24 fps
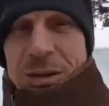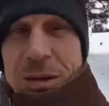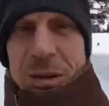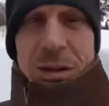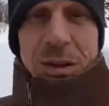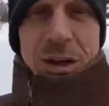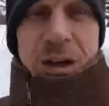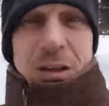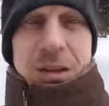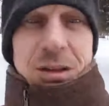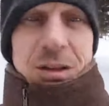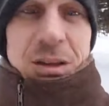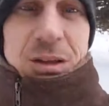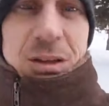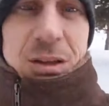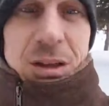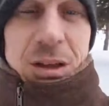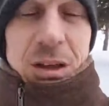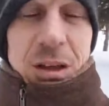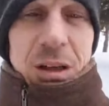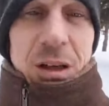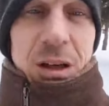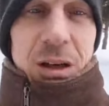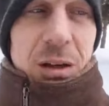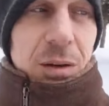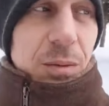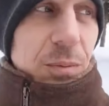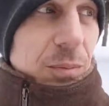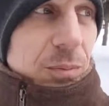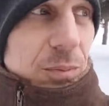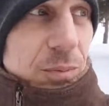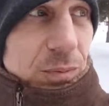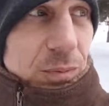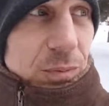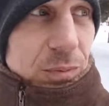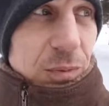Nice to see
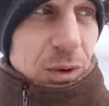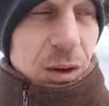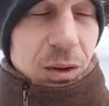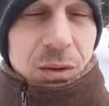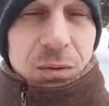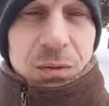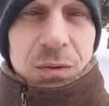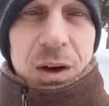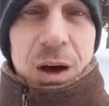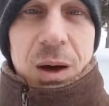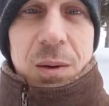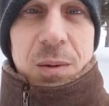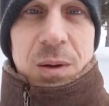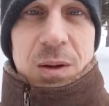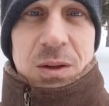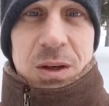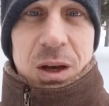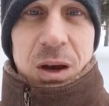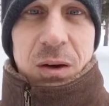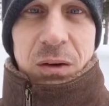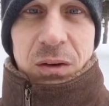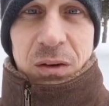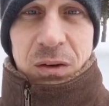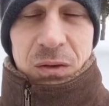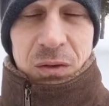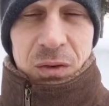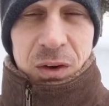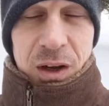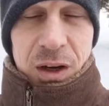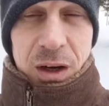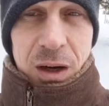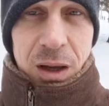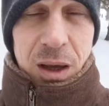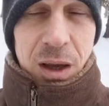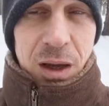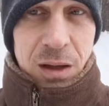families having
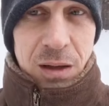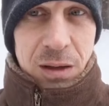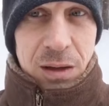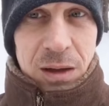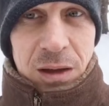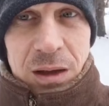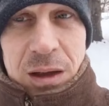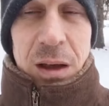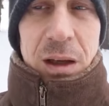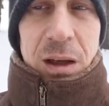fun again.